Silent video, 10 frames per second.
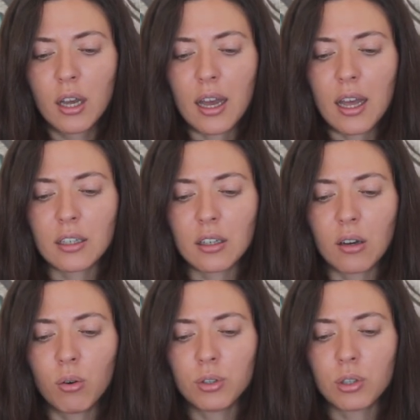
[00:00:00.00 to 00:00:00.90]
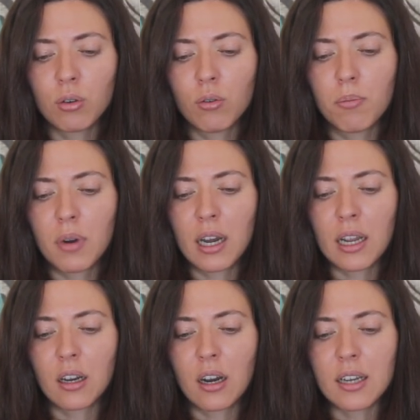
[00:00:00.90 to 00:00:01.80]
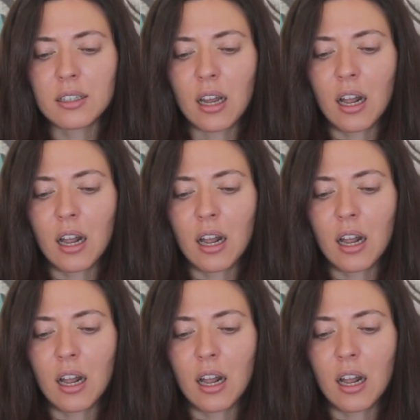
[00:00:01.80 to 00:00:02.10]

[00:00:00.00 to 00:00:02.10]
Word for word: And also my ISA